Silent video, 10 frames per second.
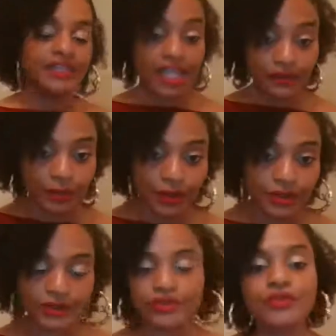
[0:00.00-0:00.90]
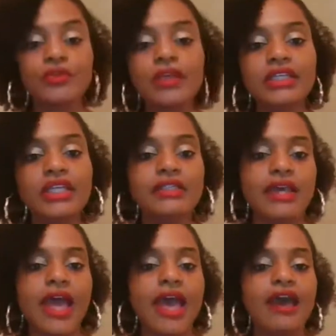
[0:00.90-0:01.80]
safe words? Do we need
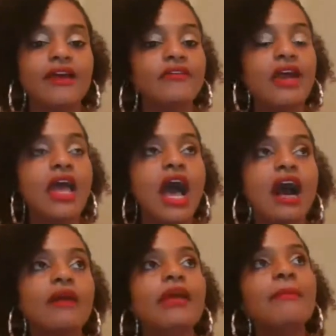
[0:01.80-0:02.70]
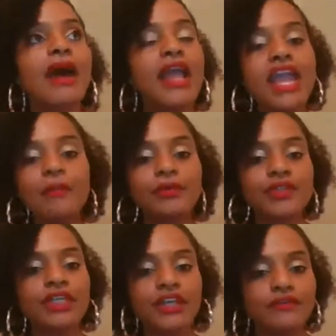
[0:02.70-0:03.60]
to have Am I able
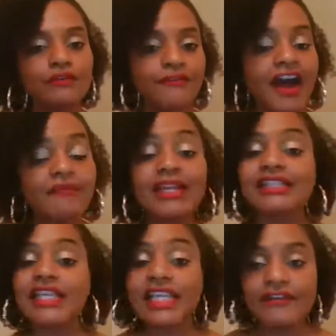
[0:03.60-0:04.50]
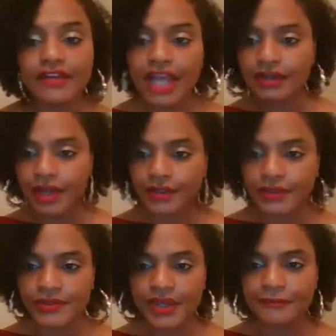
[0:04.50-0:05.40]
to give you 5 minutes? Even, and like you
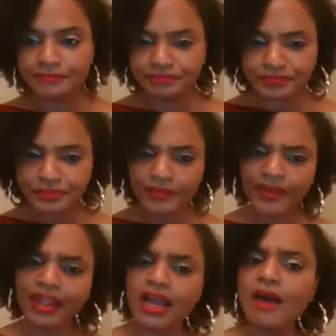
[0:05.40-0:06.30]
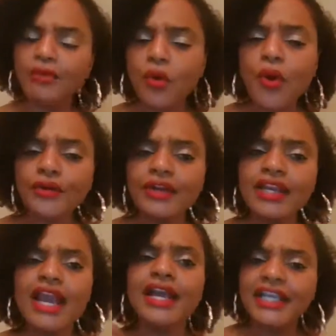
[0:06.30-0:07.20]
said,
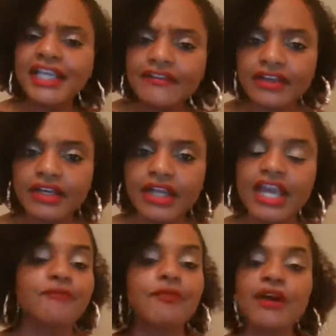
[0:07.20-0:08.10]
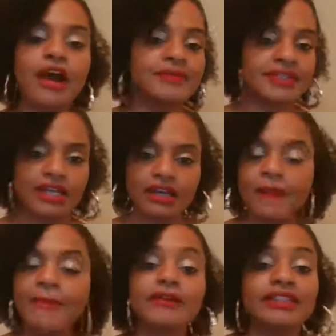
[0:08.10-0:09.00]
Corcoran, even if we're upset
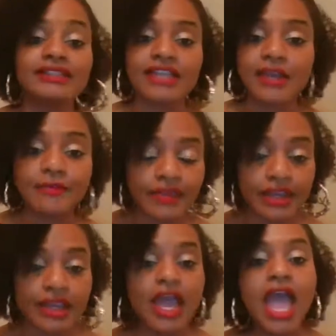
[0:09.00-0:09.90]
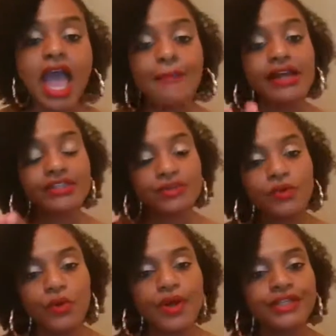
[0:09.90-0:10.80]
about the same thing, am I
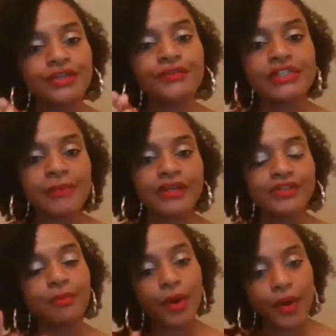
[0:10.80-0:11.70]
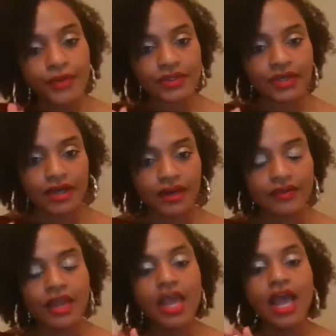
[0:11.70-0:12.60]
still going to respect your person enough?